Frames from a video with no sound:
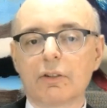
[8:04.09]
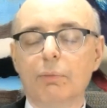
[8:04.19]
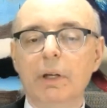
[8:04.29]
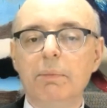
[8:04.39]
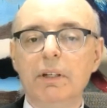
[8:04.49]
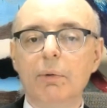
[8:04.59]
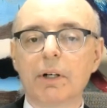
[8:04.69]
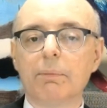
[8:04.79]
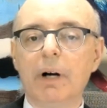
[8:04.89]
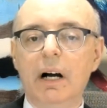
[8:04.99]
So maybe you
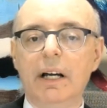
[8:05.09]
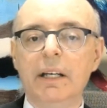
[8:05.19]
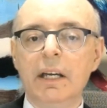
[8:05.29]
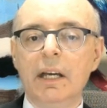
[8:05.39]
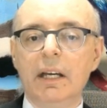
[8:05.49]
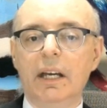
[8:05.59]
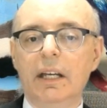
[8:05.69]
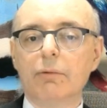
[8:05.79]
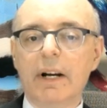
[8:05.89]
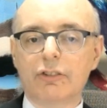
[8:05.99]
want to buy a
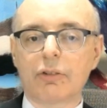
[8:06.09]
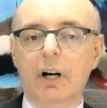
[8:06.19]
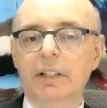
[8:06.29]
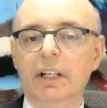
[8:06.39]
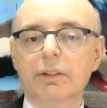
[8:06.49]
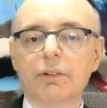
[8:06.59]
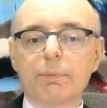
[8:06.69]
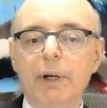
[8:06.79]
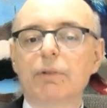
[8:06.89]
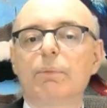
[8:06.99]
restaurant and your
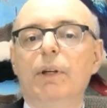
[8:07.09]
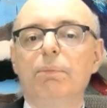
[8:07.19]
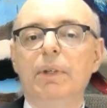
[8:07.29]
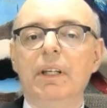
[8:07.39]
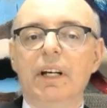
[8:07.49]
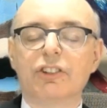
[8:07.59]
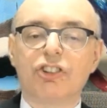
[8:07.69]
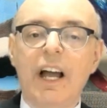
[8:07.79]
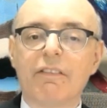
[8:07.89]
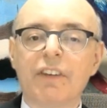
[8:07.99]
spouse might be a
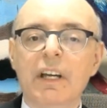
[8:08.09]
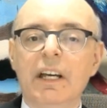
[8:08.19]
chef.